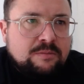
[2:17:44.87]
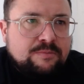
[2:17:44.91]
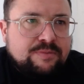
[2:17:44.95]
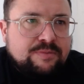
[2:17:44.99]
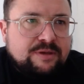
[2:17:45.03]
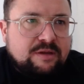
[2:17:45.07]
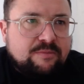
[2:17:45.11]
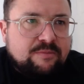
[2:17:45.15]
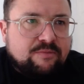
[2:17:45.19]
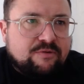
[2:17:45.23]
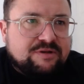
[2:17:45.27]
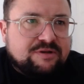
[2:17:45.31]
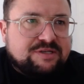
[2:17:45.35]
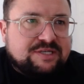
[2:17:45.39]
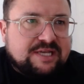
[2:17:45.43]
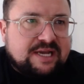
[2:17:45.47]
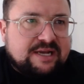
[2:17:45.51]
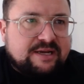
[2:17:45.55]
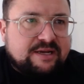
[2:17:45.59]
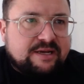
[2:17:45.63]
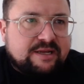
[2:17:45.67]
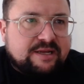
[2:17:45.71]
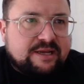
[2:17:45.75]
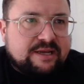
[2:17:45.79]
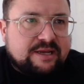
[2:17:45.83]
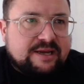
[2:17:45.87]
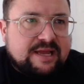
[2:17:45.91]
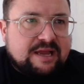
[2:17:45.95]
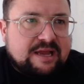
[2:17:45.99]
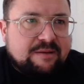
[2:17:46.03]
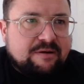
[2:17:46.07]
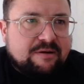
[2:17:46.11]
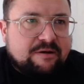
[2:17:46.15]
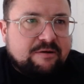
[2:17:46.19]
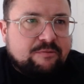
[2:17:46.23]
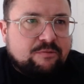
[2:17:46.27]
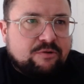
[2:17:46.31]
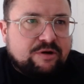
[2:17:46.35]
People attacking again now.
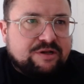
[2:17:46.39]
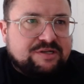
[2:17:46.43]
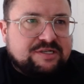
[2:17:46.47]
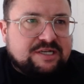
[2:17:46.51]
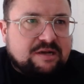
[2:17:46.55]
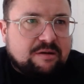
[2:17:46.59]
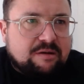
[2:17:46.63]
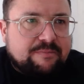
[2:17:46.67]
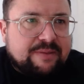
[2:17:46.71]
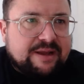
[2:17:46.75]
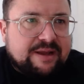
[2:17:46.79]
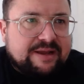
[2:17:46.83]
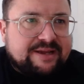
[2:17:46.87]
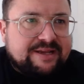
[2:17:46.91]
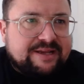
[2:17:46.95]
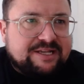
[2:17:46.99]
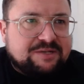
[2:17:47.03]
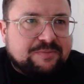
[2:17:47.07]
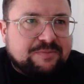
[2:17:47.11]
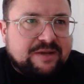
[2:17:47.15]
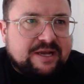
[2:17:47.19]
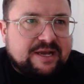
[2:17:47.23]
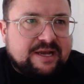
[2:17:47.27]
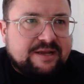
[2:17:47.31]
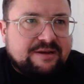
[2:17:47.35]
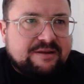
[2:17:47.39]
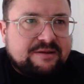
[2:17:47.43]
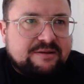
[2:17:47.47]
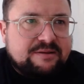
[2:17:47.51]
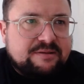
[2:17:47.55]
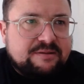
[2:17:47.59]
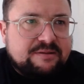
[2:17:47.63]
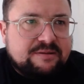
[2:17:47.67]
Murray Wallace come back at his man.